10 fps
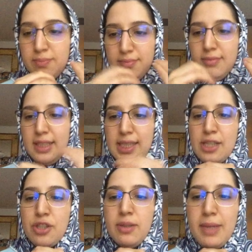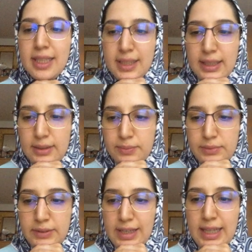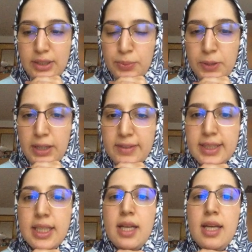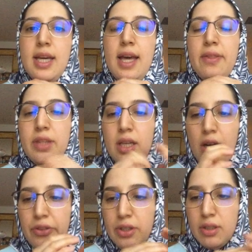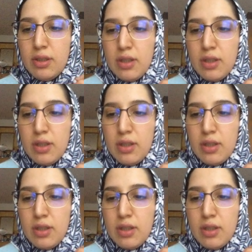essentially make the value private. And the other